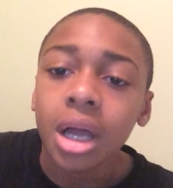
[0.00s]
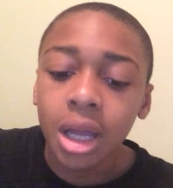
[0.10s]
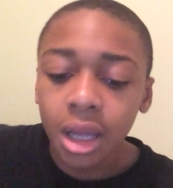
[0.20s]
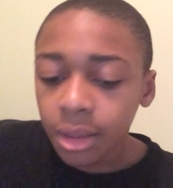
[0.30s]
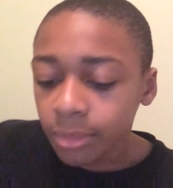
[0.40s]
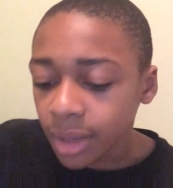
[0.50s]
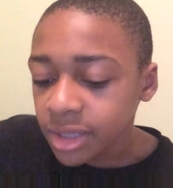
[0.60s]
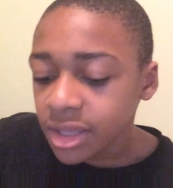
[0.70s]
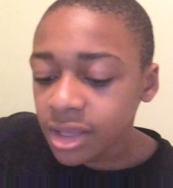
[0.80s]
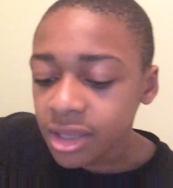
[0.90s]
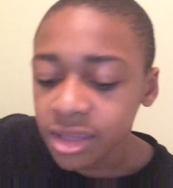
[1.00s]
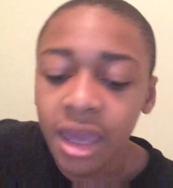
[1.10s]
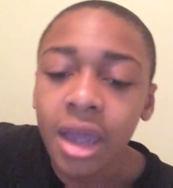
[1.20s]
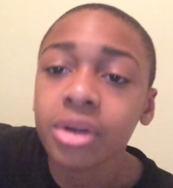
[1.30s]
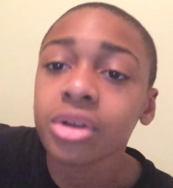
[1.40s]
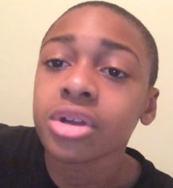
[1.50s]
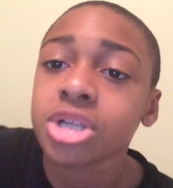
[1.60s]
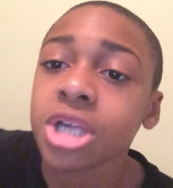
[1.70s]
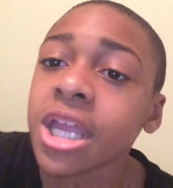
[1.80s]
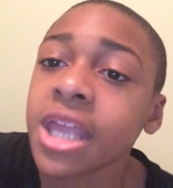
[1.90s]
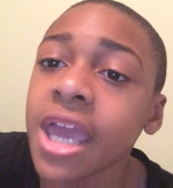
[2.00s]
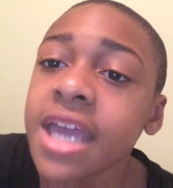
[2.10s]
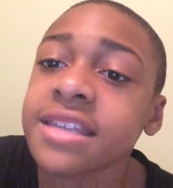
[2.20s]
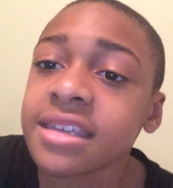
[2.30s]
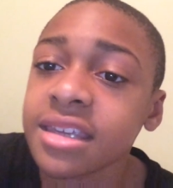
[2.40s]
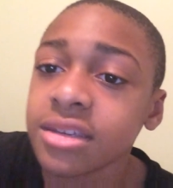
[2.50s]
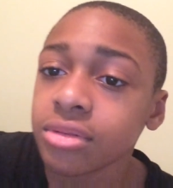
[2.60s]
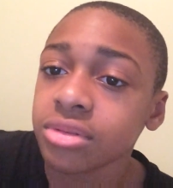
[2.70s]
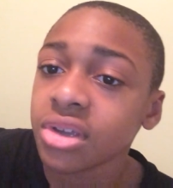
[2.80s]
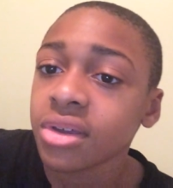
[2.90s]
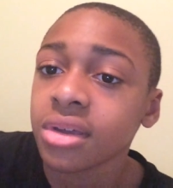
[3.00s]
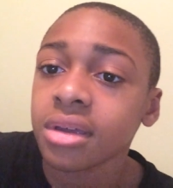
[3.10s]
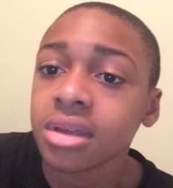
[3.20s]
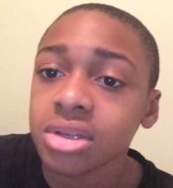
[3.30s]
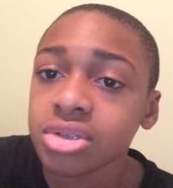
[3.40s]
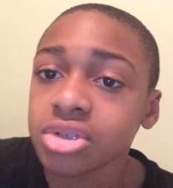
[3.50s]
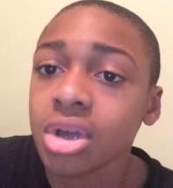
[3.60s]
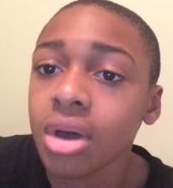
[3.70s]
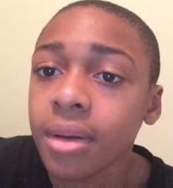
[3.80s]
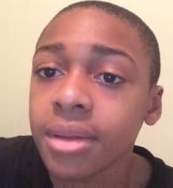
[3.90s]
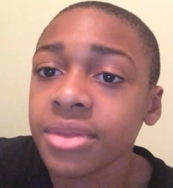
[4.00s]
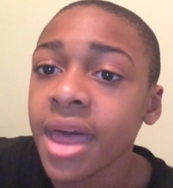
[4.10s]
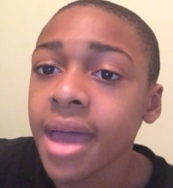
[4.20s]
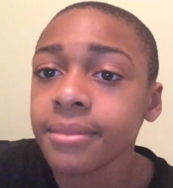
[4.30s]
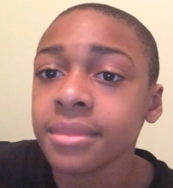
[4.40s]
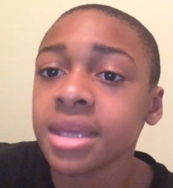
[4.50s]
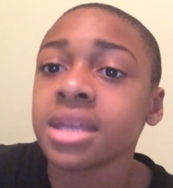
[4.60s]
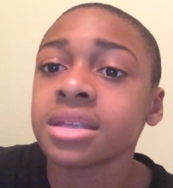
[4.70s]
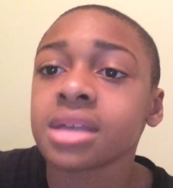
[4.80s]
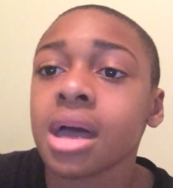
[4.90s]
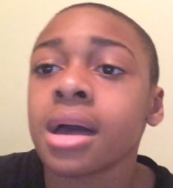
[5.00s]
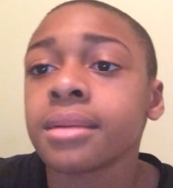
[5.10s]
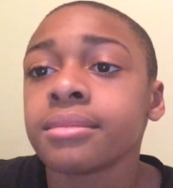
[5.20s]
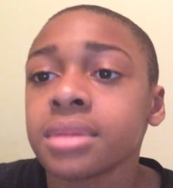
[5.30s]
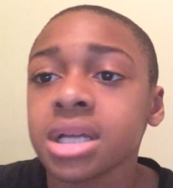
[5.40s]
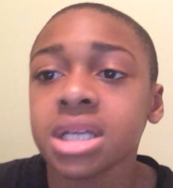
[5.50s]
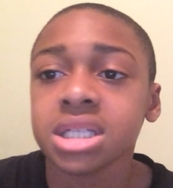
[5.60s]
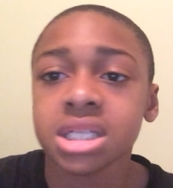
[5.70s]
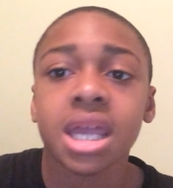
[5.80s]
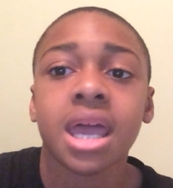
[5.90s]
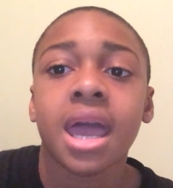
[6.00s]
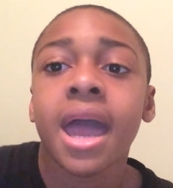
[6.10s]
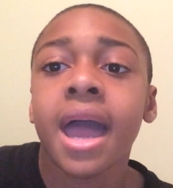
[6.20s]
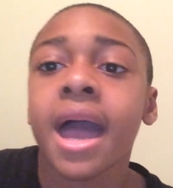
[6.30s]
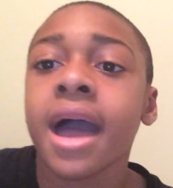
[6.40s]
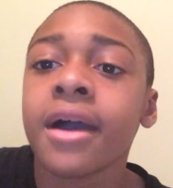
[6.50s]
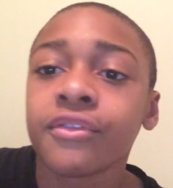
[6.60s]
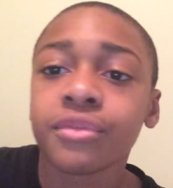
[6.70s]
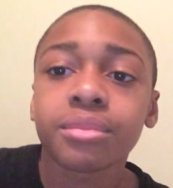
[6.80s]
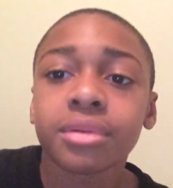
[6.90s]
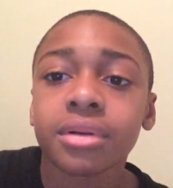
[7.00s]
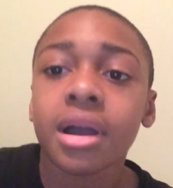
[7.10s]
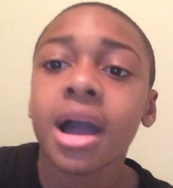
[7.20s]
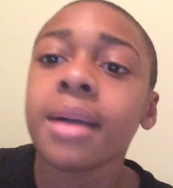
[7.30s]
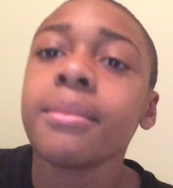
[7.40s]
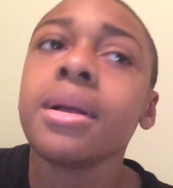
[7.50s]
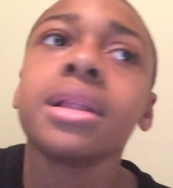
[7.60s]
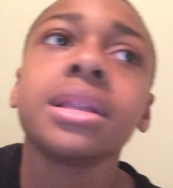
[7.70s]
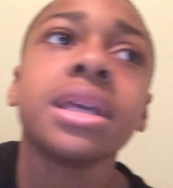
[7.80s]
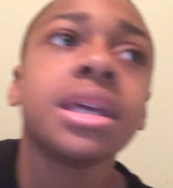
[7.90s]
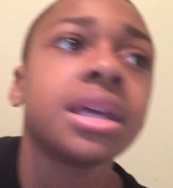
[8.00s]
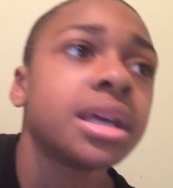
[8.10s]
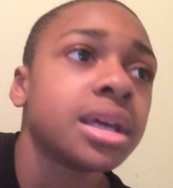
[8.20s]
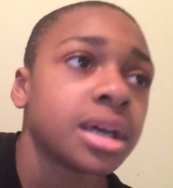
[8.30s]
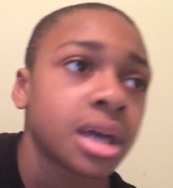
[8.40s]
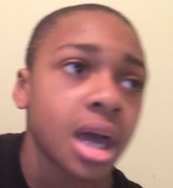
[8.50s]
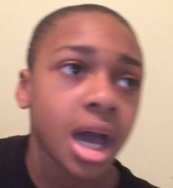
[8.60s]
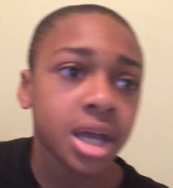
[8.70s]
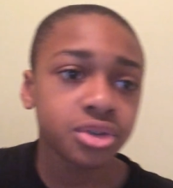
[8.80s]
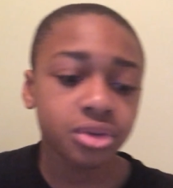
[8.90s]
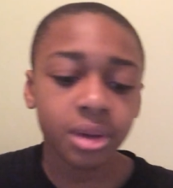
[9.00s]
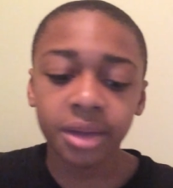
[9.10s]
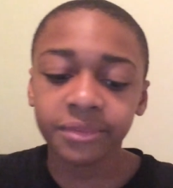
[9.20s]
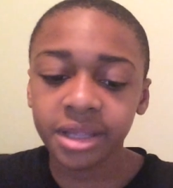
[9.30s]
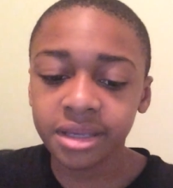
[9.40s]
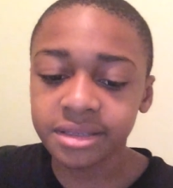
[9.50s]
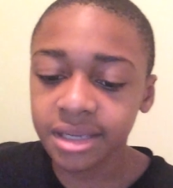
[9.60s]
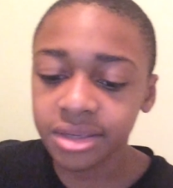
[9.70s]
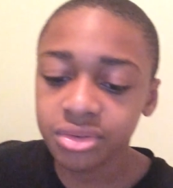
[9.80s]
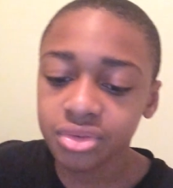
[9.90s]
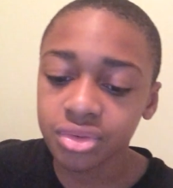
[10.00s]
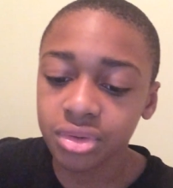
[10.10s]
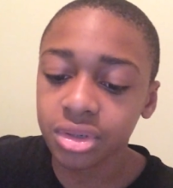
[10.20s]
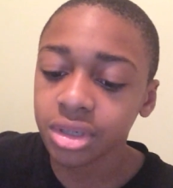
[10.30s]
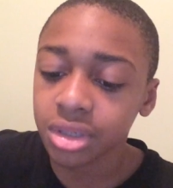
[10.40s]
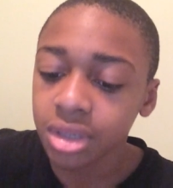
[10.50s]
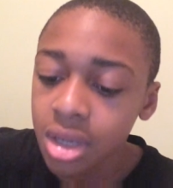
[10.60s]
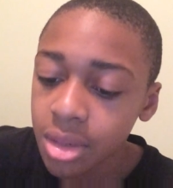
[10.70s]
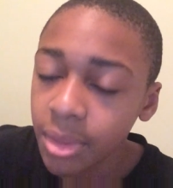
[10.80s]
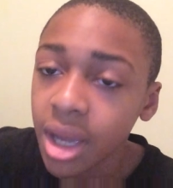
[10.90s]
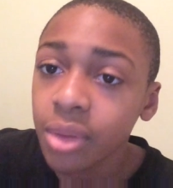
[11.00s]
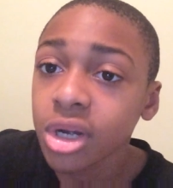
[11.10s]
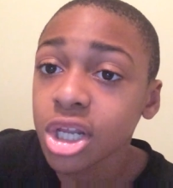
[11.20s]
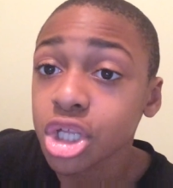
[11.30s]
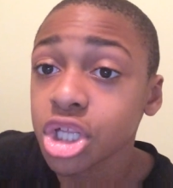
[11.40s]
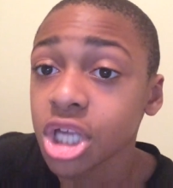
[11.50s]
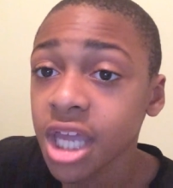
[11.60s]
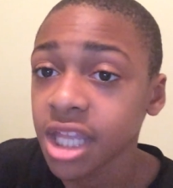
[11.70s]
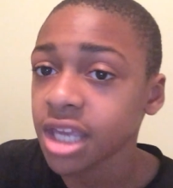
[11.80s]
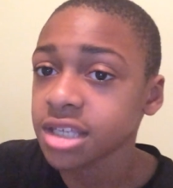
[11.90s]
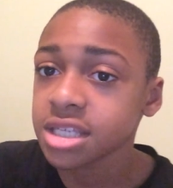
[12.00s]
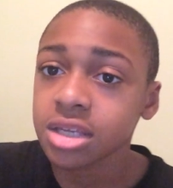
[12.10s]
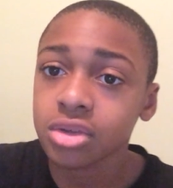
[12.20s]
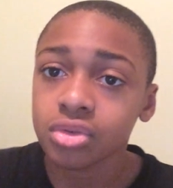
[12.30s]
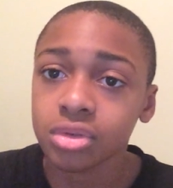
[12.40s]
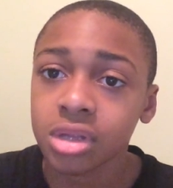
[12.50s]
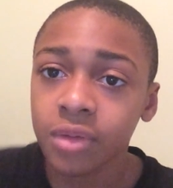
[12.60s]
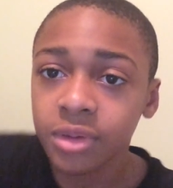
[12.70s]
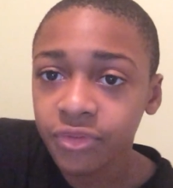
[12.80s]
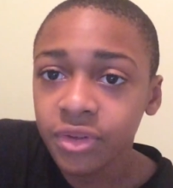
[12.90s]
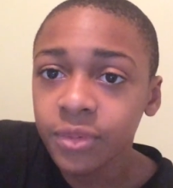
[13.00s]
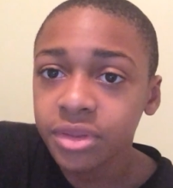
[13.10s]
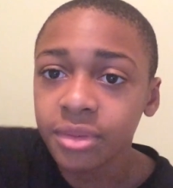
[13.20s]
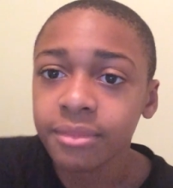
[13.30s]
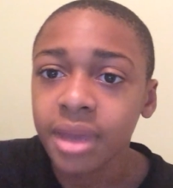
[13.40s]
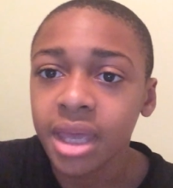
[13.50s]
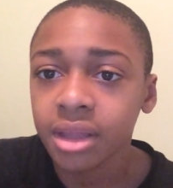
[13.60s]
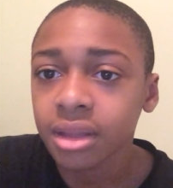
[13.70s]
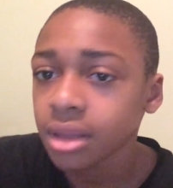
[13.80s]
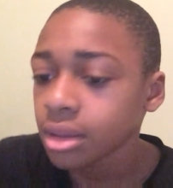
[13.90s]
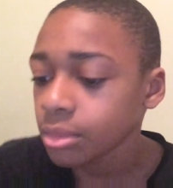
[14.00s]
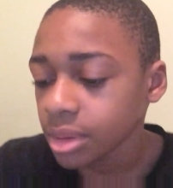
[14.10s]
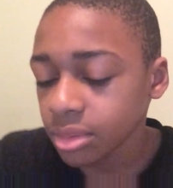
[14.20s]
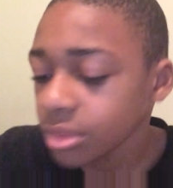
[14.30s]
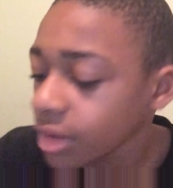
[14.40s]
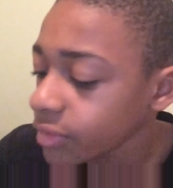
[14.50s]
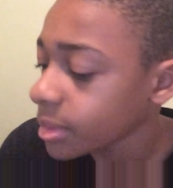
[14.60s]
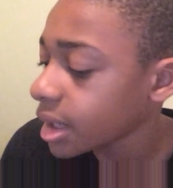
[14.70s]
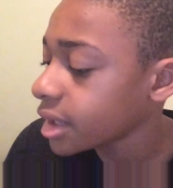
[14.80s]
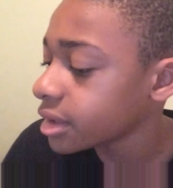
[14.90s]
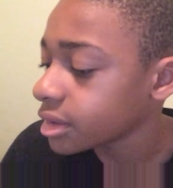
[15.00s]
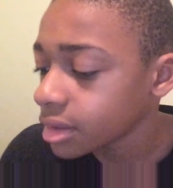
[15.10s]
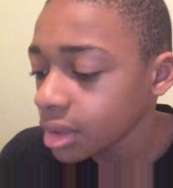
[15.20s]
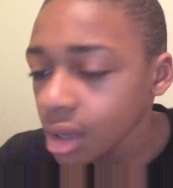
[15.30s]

I didn't encounter a shiny Execute, so that means I must have I do have an Executor, but I want a shiny Executor. Now, if it was a male, but never mind.